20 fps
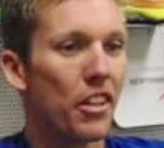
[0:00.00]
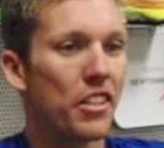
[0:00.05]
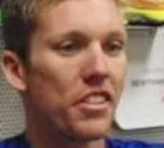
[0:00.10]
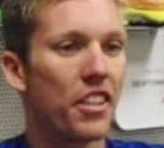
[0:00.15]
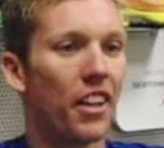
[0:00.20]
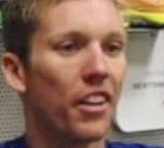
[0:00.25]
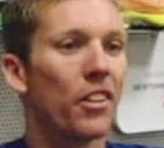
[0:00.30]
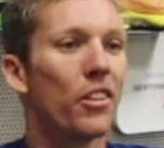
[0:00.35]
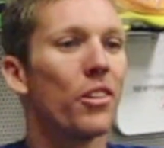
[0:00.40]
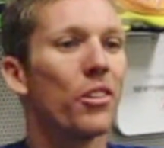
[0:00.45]

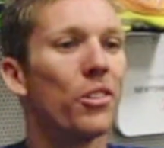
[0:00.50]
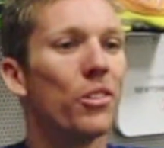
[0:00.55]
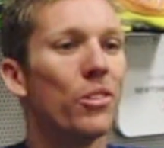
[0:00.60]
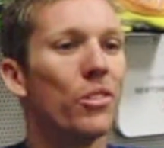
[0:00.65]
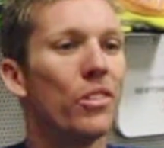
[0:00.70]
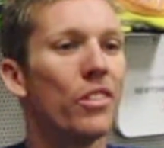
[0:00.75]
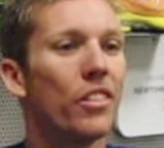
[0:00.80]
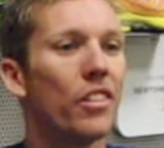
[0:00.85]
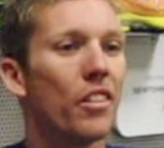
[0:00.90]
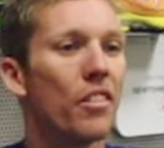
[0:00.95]
technical
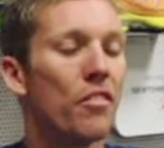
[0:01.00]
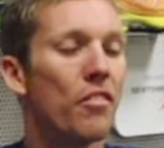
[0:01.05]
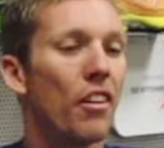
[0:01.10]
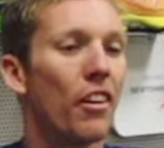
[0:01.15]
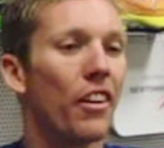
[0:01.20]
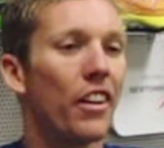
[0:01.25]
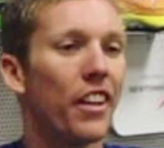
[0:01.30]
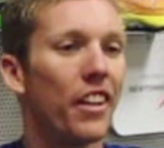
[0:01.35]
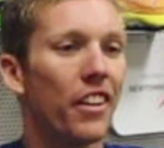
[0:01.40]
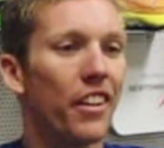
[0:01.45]
and
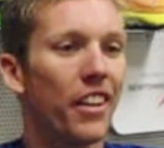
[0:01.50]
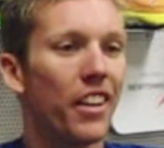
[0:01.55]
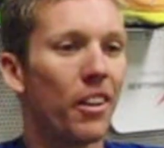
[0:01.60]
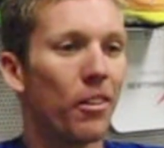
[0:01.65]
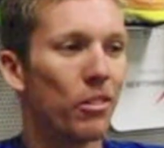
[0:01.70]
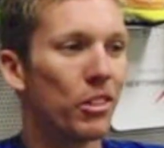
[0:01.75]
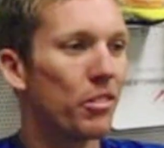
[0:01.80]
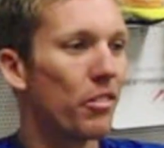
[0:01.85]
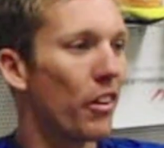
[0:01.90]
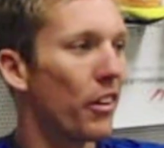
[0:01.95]
very hilly, and it
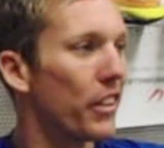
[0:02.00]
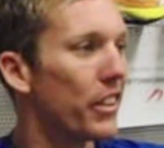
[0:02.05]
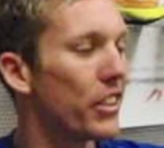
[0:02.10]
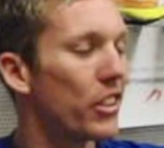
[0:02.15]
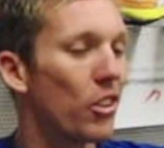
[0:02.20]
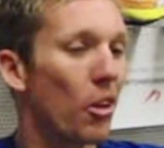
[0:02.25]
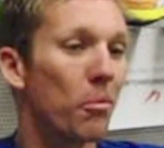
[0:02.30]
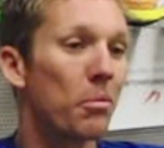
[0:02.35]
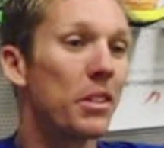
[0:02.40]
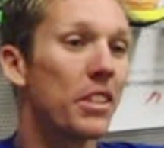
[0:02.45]
was very
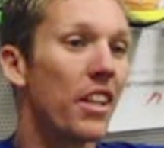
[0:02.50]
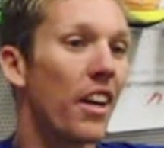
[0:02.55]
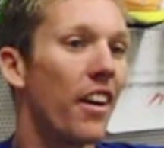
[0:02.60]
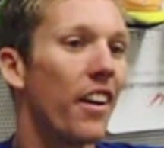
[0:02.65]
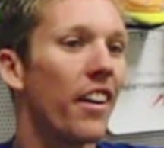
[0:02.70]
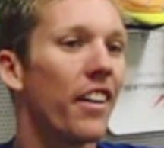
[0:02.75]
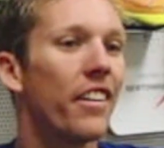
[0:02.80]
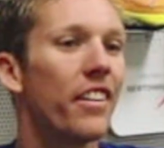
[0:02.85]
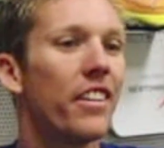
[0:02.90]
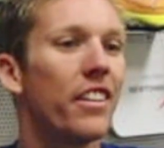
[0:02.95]

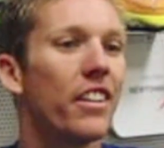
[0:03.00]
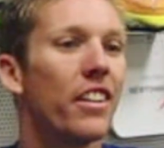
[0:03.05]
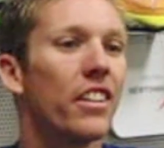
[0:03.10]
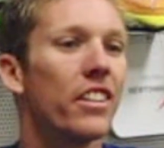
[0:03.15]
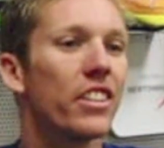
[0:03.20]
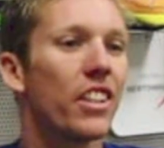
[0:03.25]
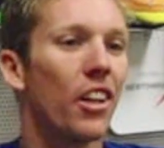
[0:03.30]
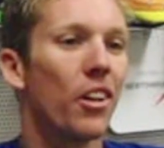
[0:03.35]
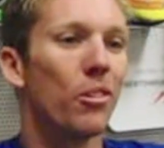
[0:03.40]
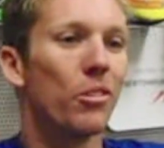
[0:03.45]
stop-start,
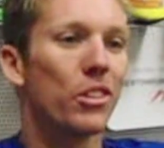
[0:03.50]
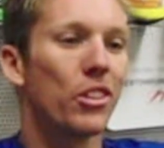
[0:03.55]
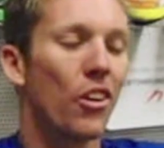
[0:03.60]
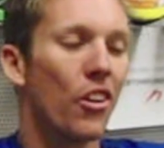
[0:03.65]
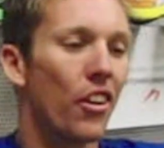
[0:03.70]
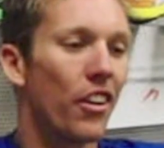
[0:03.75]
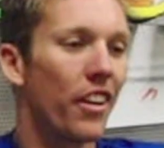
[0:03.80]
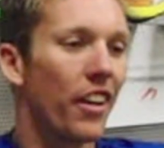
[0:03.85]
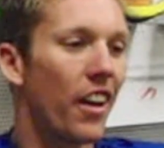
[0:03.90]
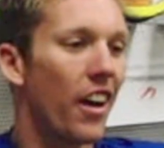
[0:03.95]
so it was
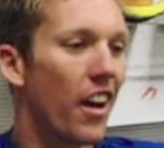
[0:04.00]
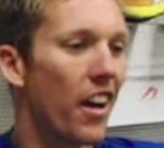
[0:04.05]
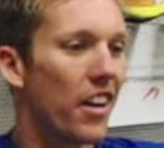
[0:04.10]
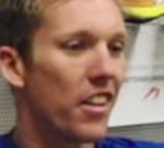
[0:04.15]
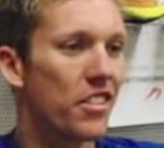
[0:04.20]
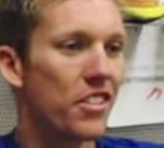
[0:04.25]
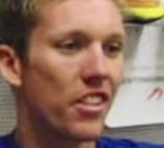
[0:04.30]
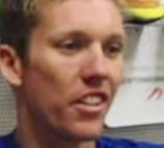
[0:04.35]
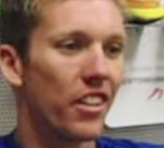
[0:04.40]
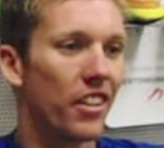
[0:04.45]
kind of
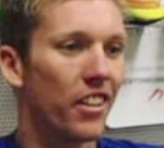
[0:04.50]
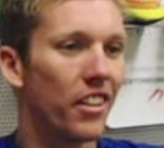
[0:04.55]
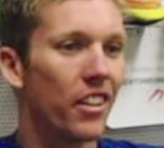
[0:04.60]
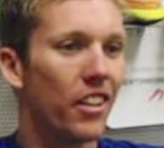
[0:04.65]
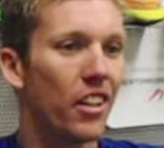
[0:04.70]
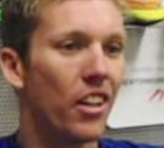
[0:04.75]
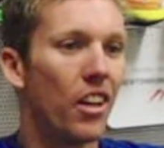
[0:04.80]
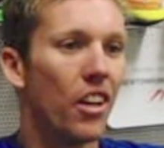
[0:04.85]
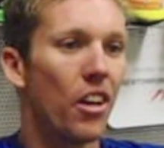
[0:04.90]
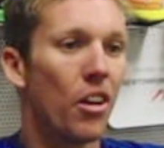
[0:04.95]
hard to
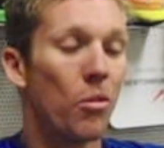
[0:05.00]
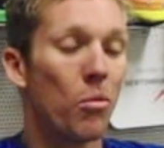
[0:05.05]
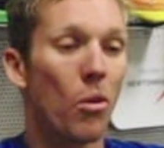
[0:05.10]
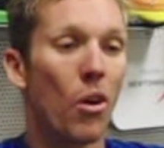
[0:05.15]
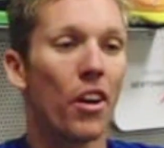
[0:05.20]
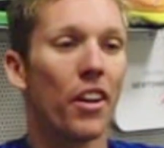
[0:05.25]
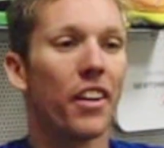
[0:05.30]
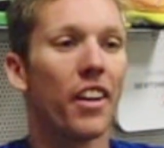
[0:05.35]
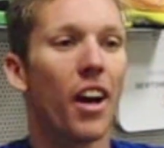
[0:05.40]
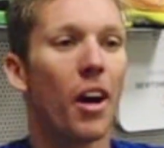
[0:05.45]

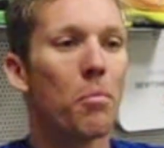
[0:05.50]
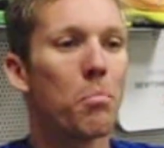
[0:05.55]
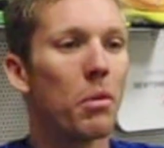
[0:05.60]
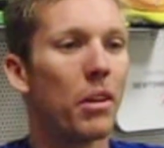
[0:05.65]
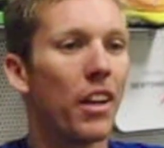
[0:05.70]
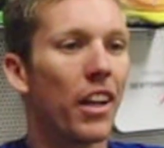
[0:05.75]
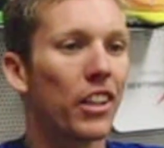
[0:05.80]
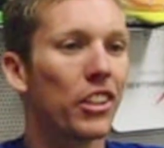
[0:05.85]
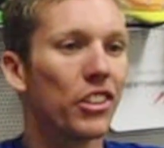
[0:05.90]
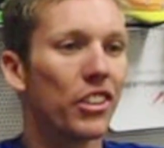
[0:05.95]
wind up
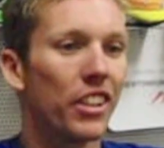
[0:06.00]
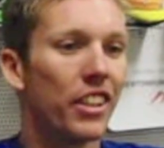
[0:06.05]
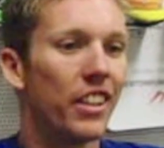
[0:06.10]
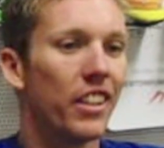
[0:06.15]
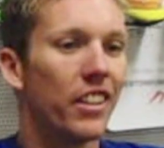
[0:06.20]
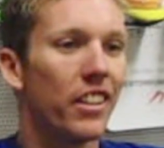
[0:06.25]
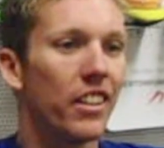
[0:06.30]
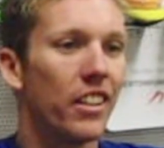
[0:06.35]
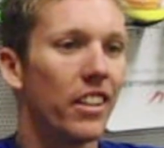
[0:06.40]
and actually